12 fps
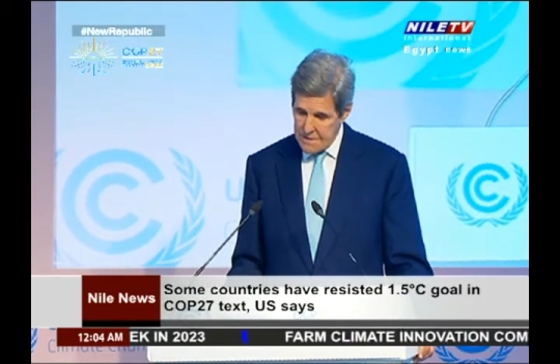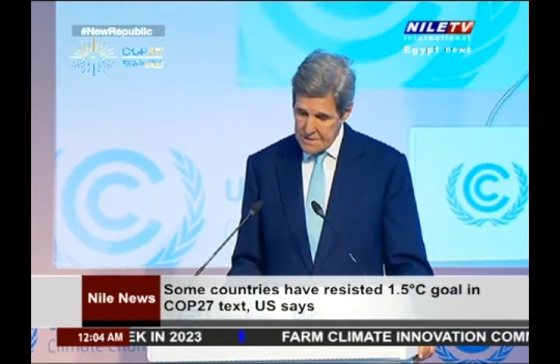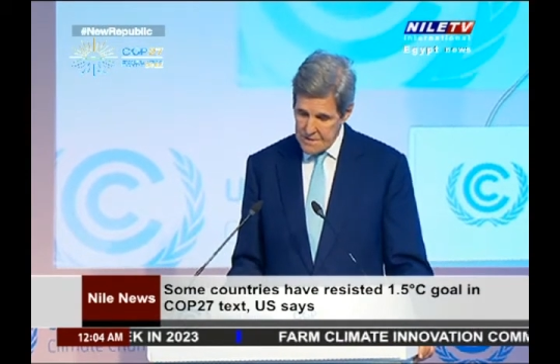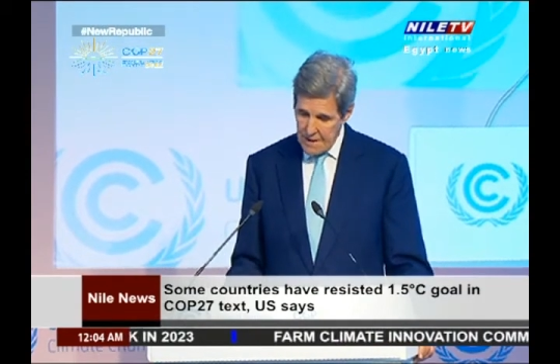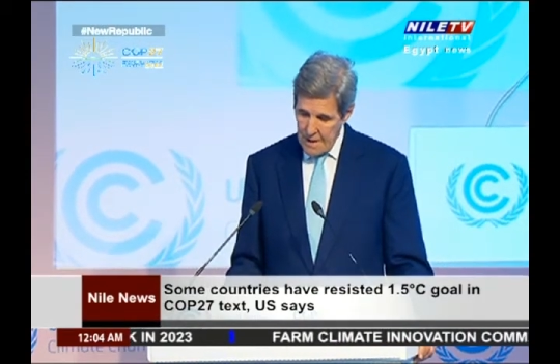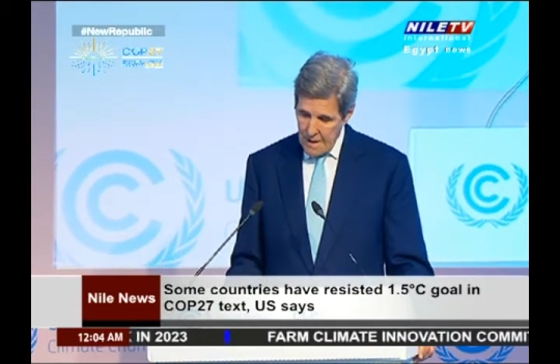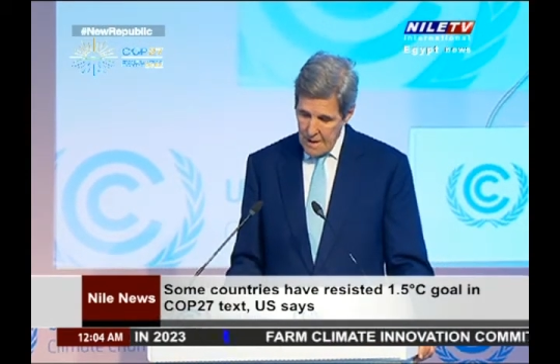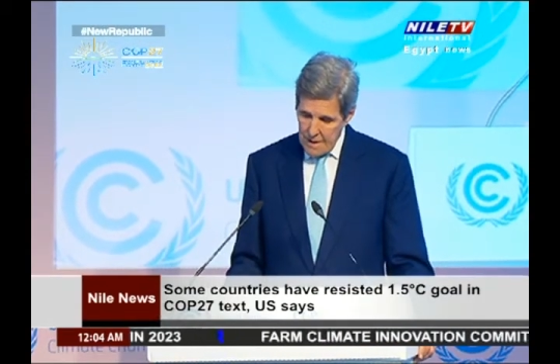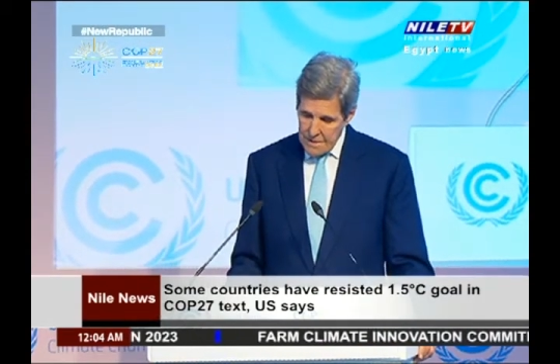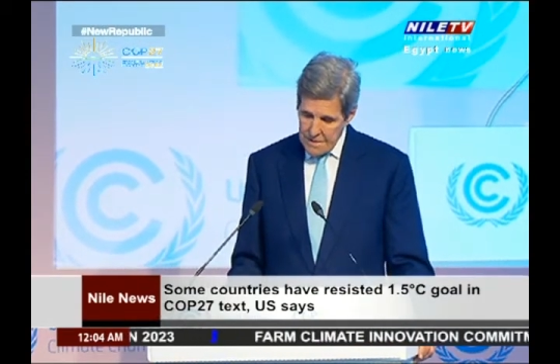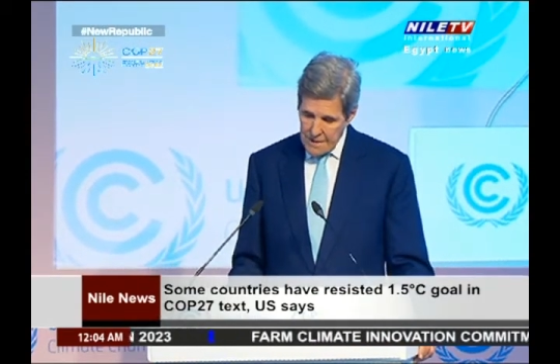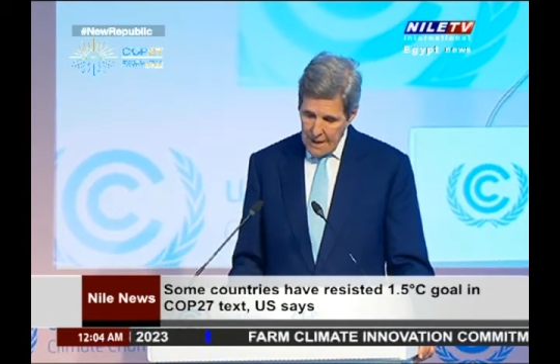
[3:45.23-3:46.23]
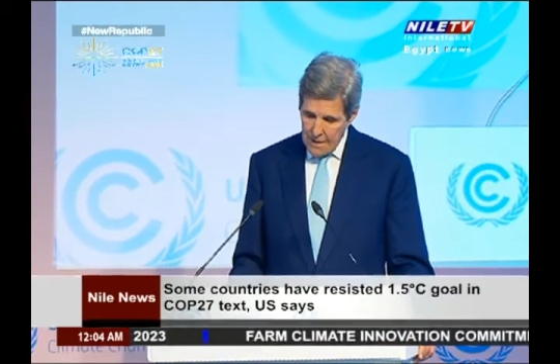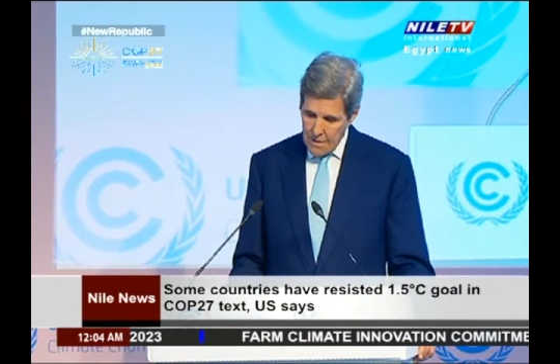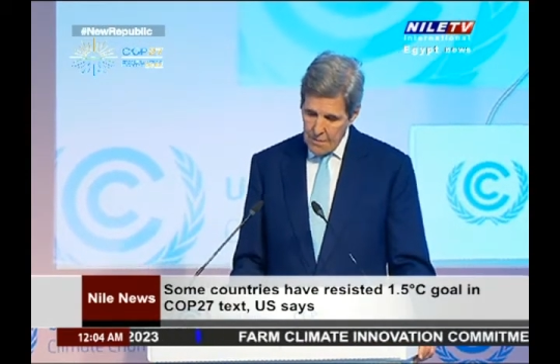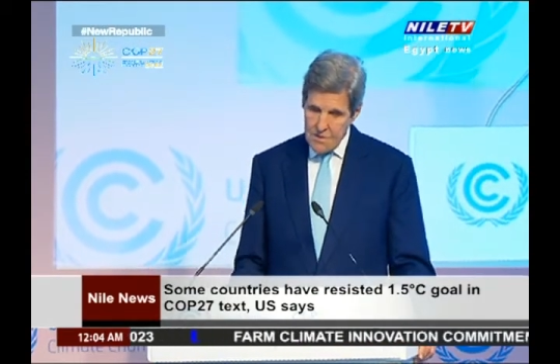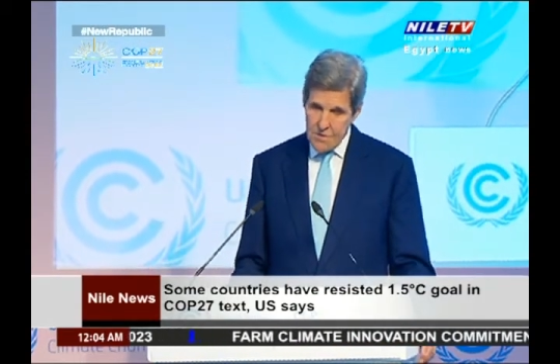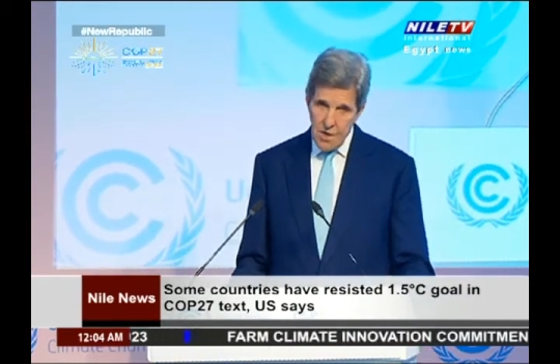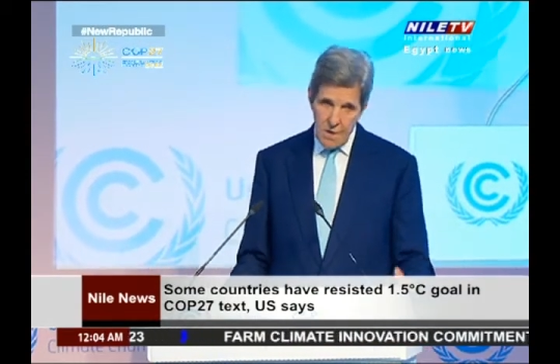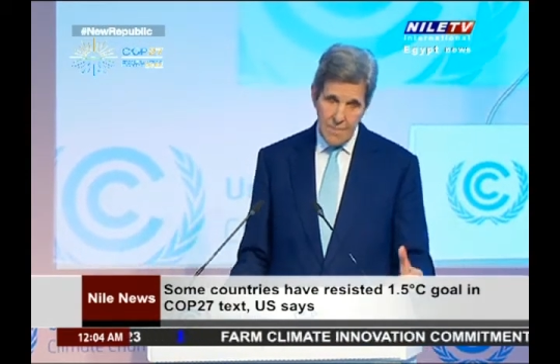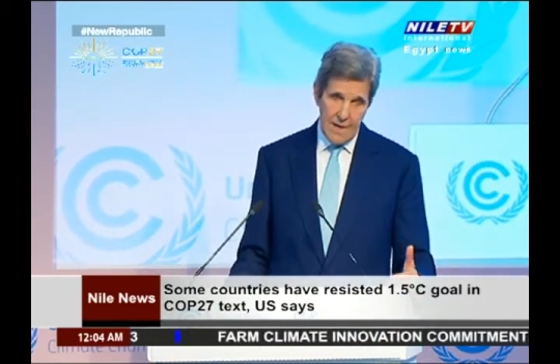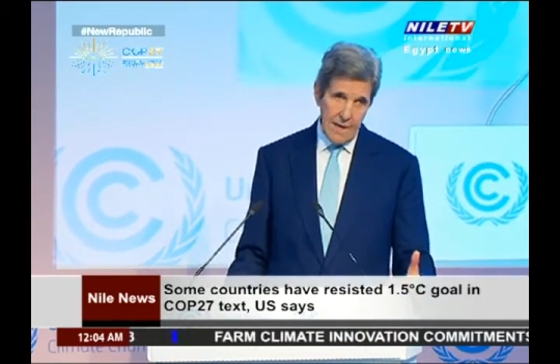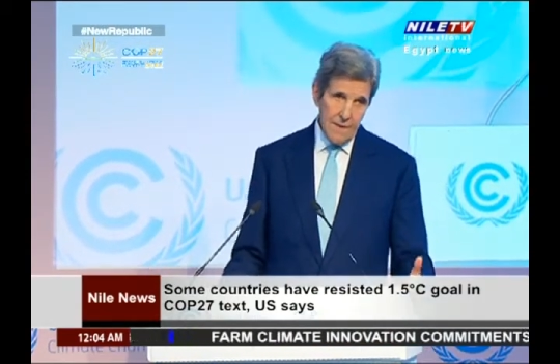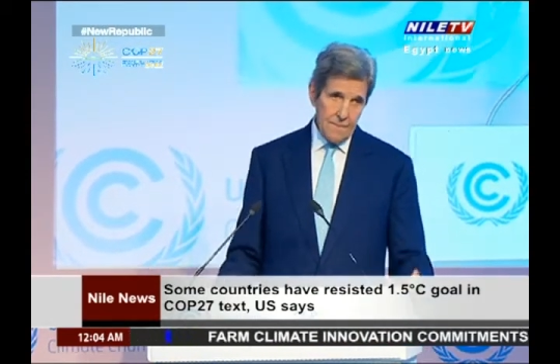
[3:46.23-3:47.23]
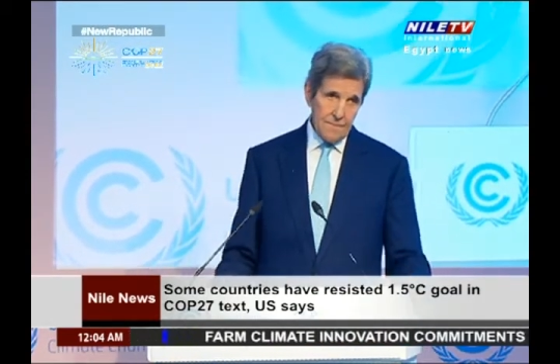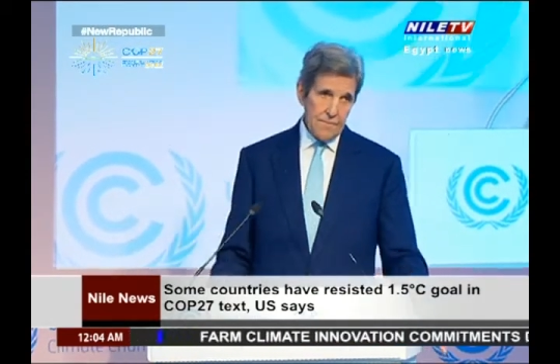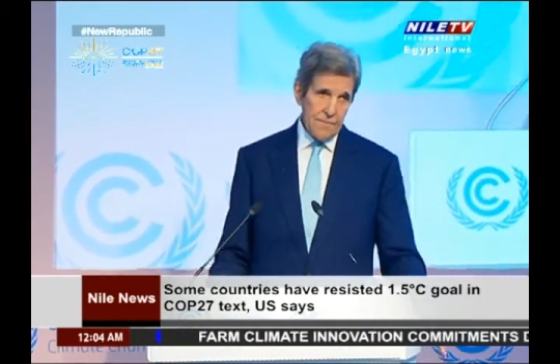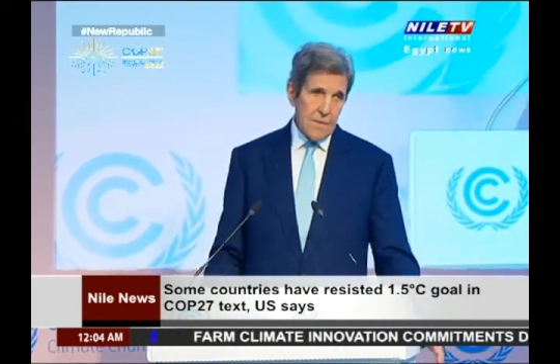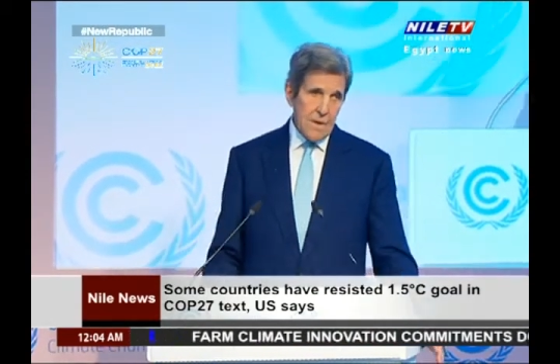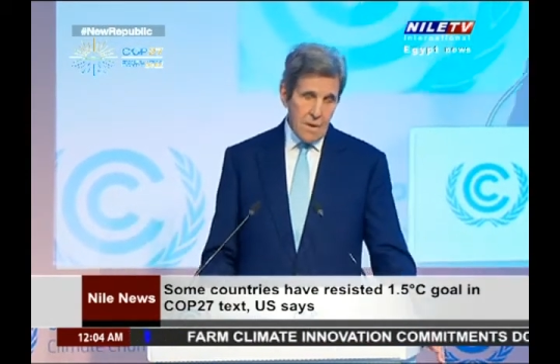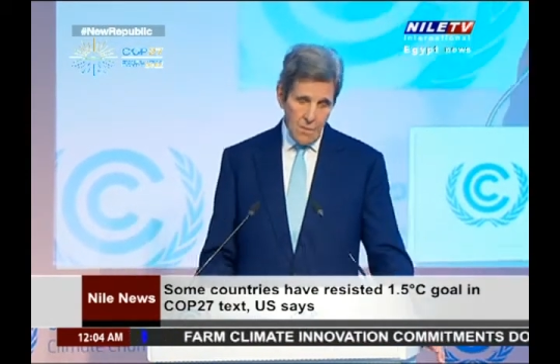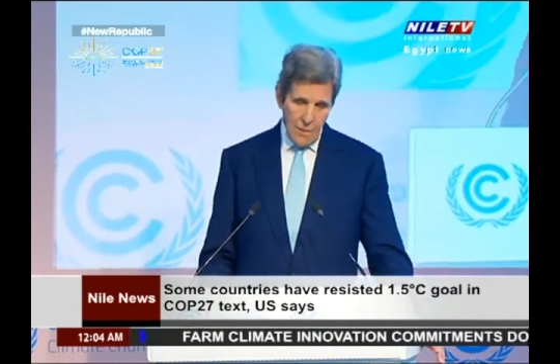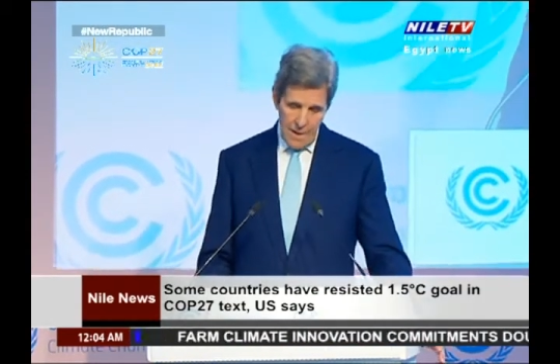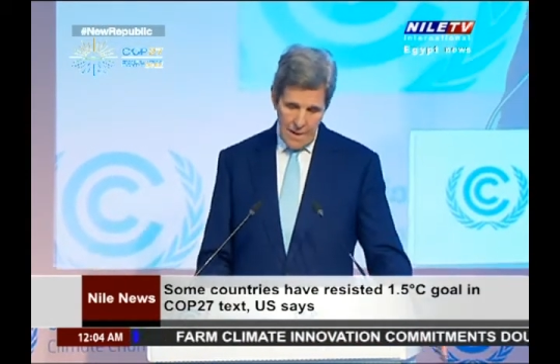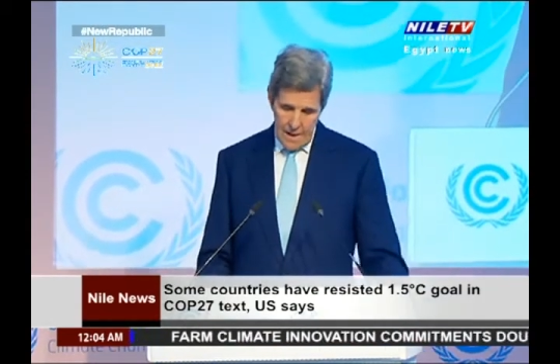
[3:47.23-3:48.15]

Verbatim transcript: that was seen as a breakthrough in the international